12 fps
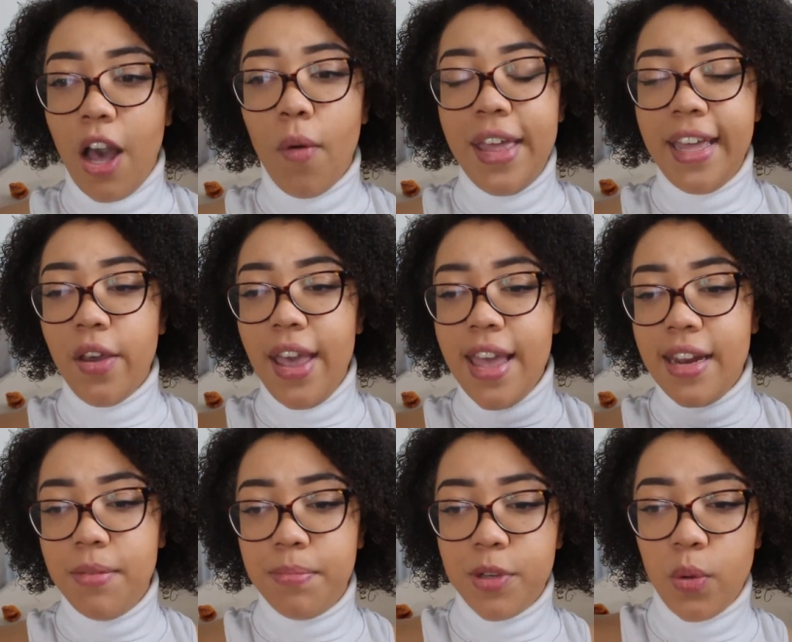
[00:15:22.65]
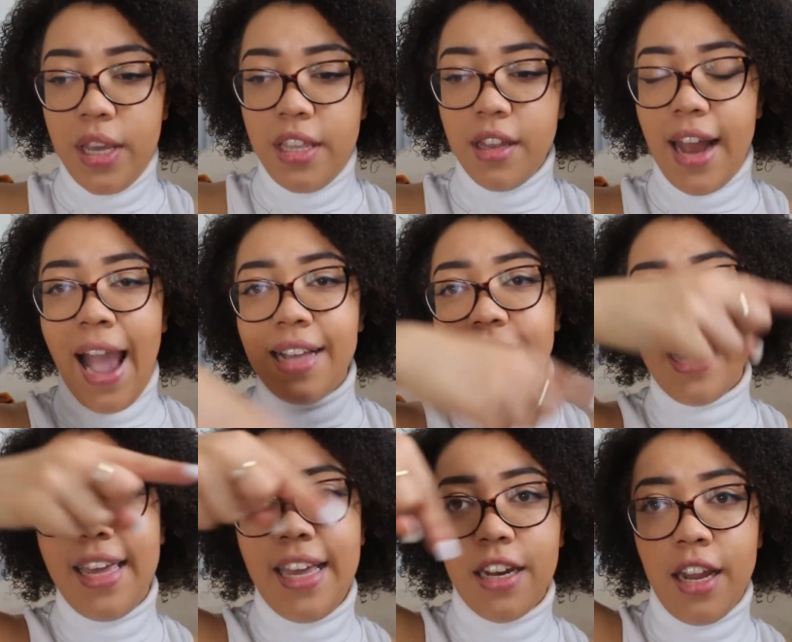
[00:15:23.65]
Oh, he can go in between your legs,
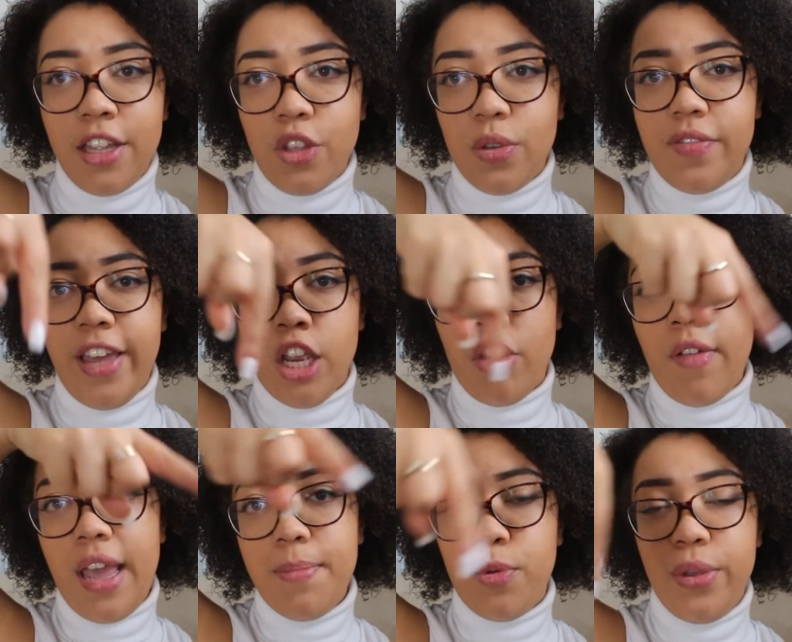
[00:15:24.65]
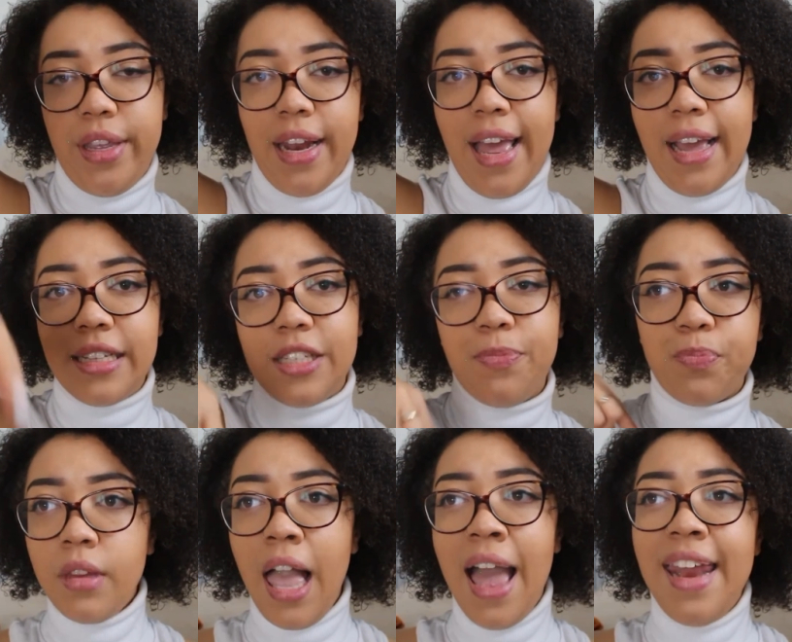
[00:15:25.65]
like he can like do his figure eight between your legs,
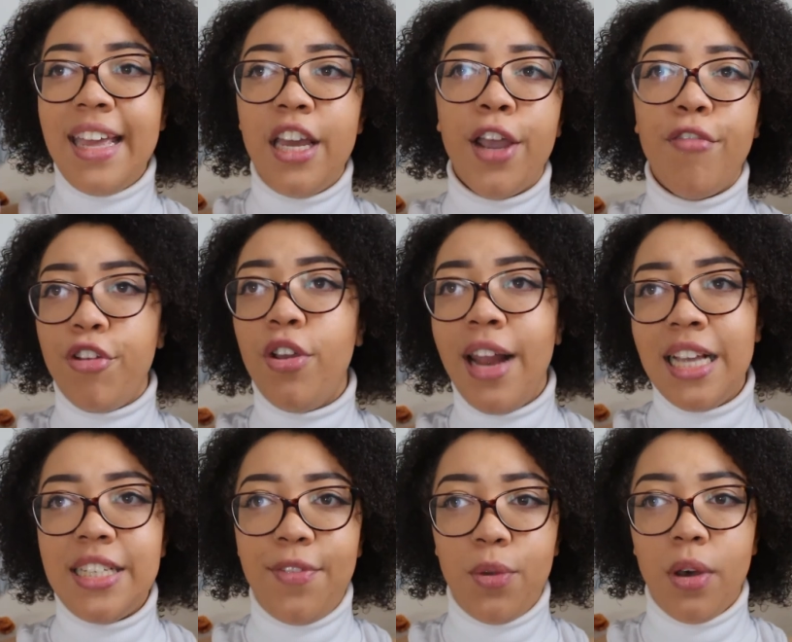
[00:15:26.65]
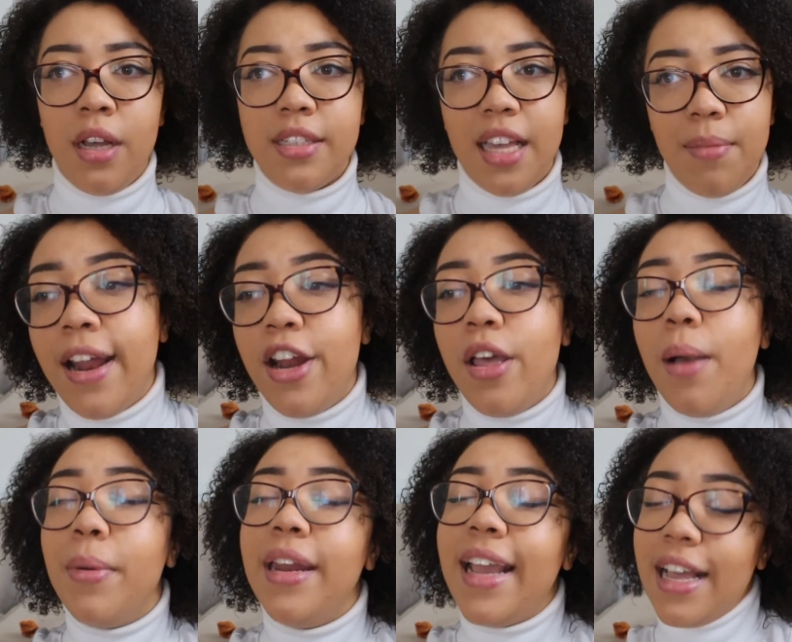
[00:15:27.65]
and he can go through your legs if you ask him. And I know
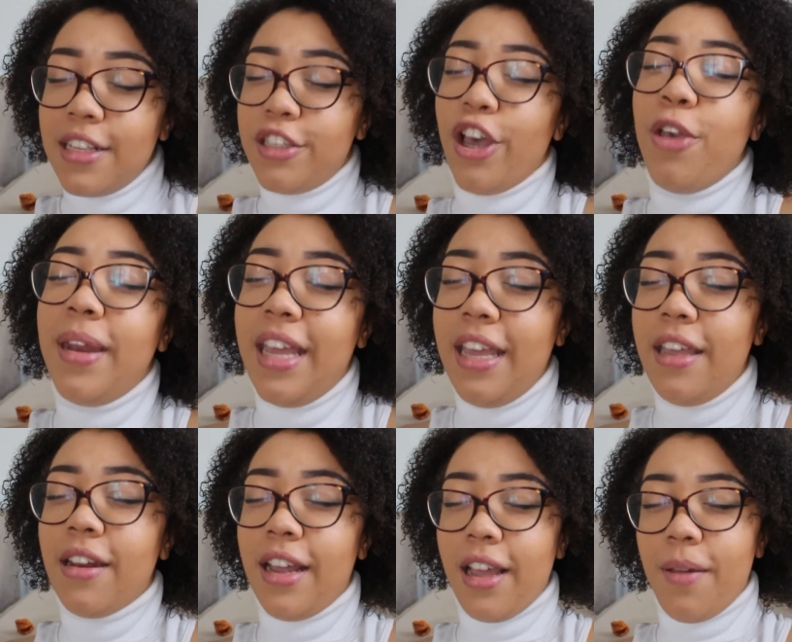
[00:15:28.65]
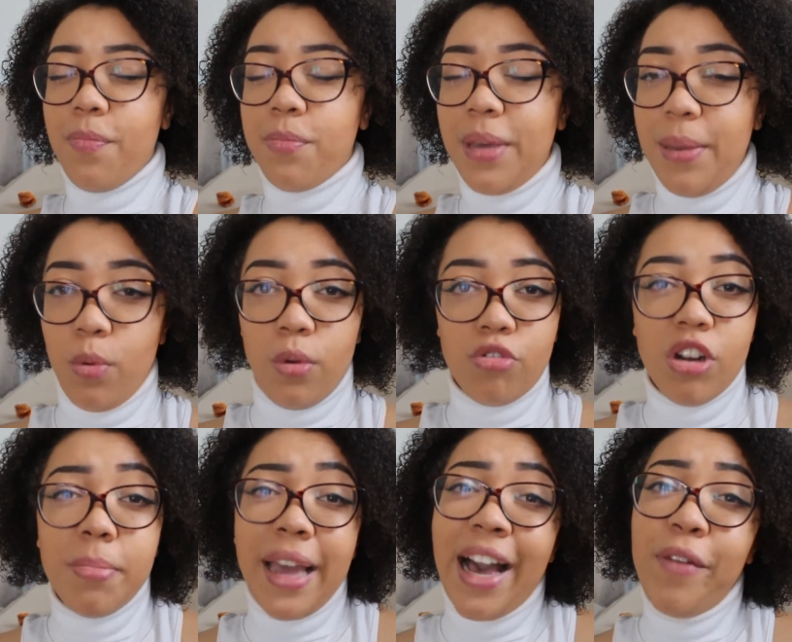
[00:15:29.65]
I'm gonna get so many like people
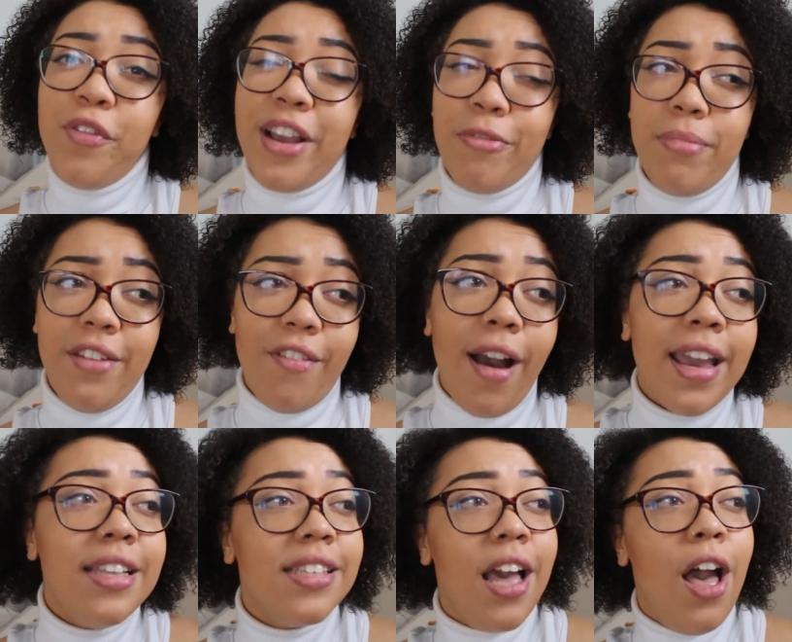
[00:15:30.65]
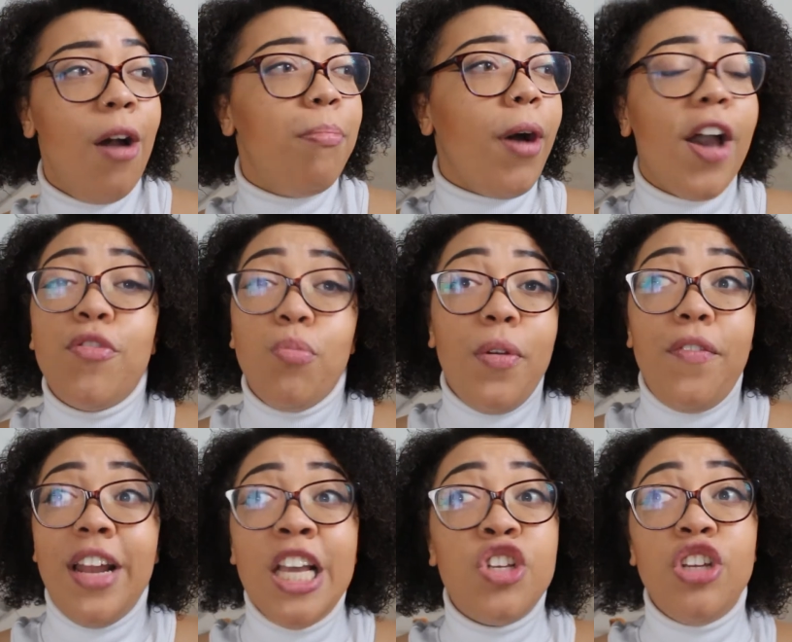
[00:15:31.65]
trying to be helpful giving me advice, but we've
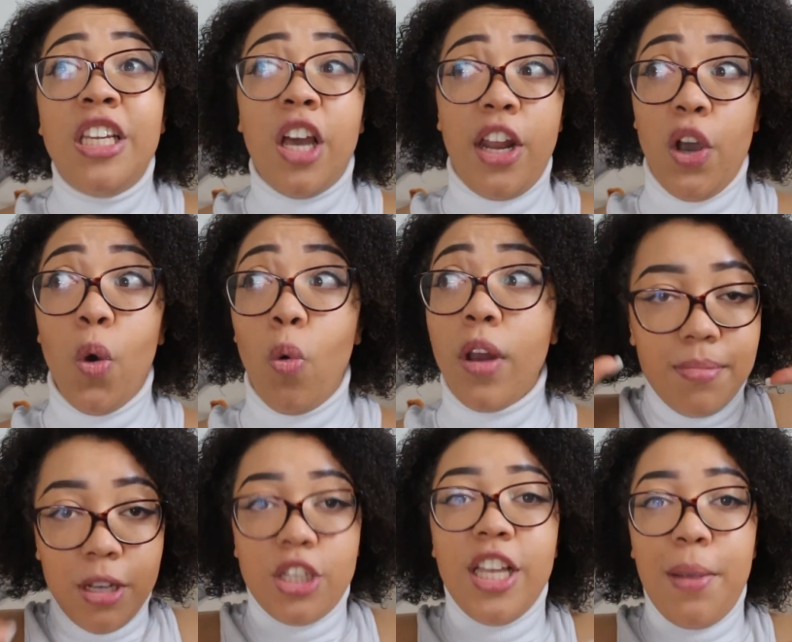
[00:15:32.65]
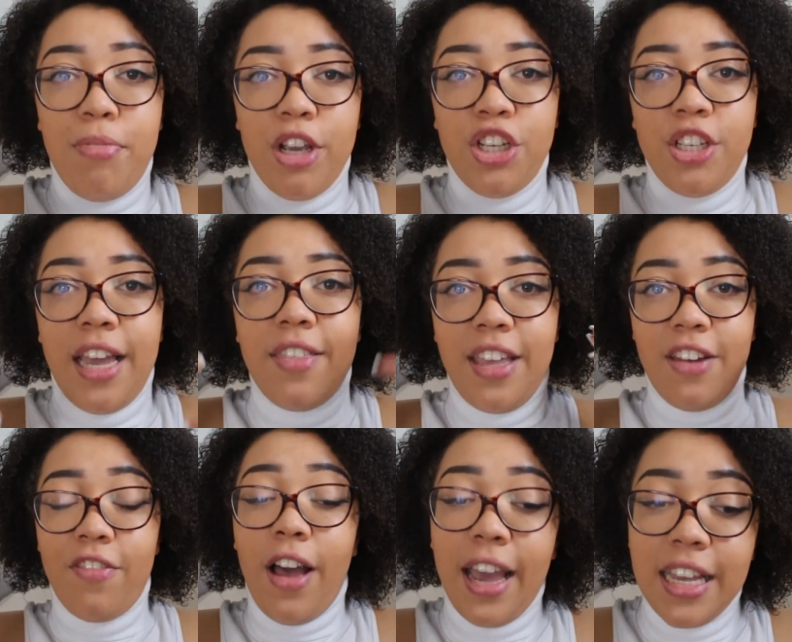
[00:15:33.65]
literally done it all. As much as I appreciate the
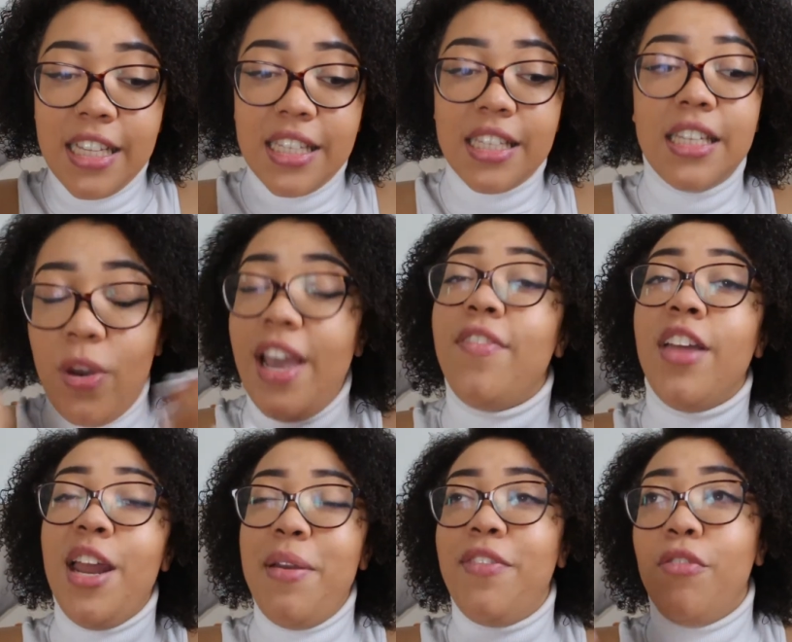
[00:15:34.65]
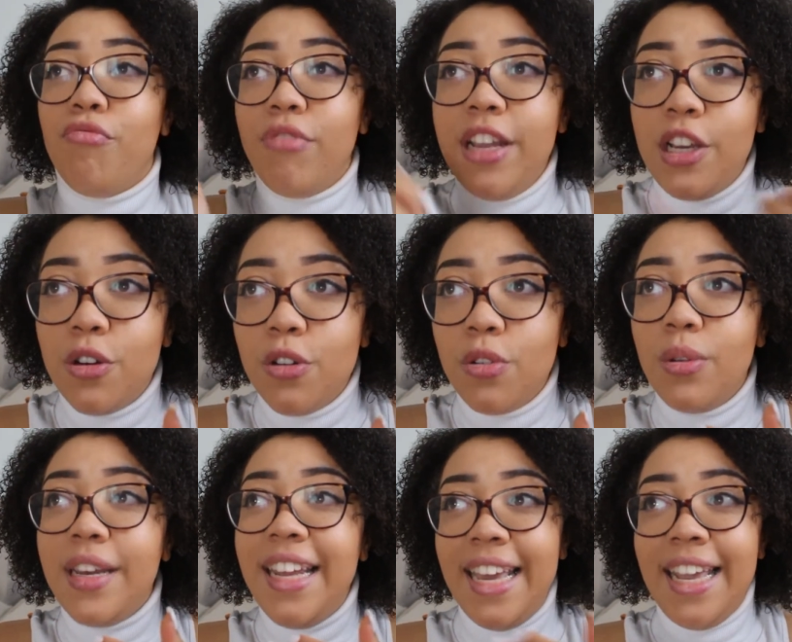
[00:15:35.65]
advice, we have done it. We've done recall
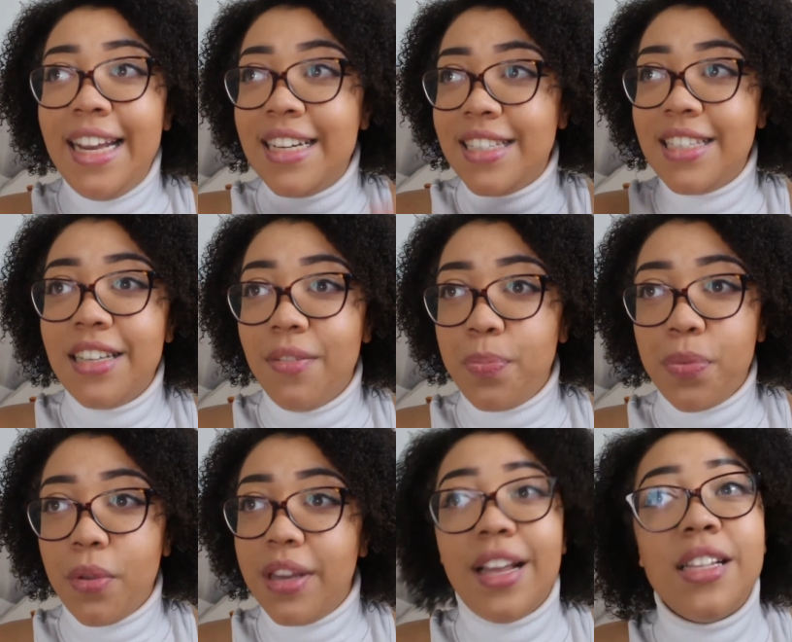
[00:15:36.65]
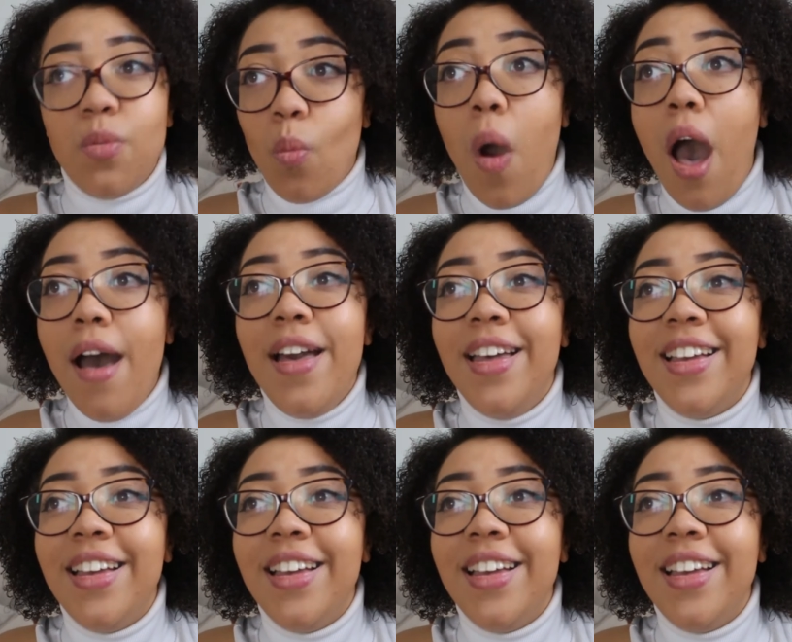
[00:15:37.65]
leads, it doesn't work.